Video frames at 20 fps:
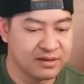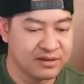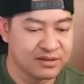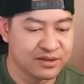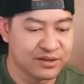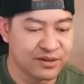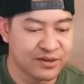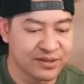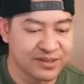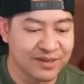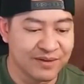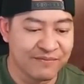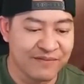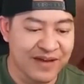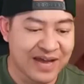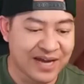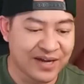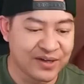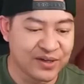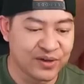So there's some
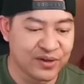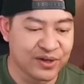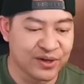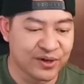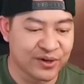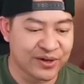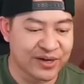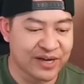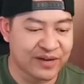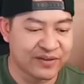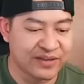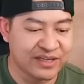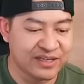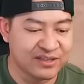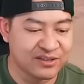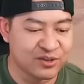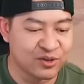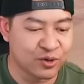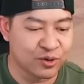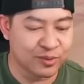value here. Now,
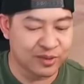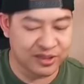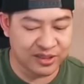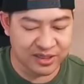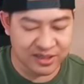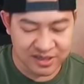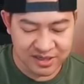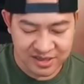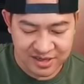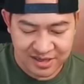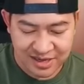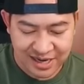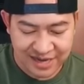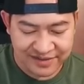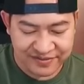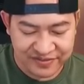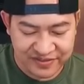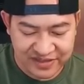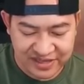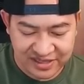these normally, I
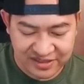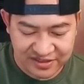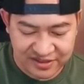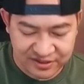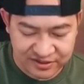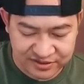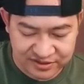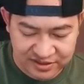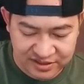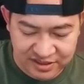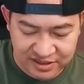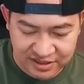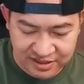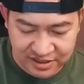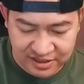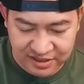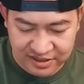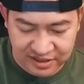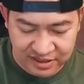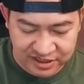think there's
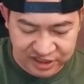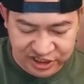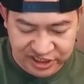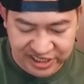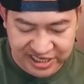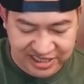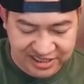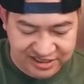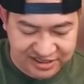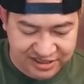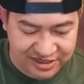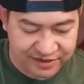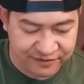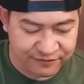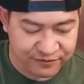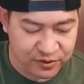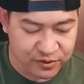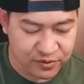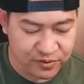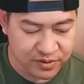a chance that
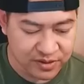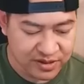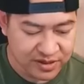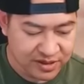if you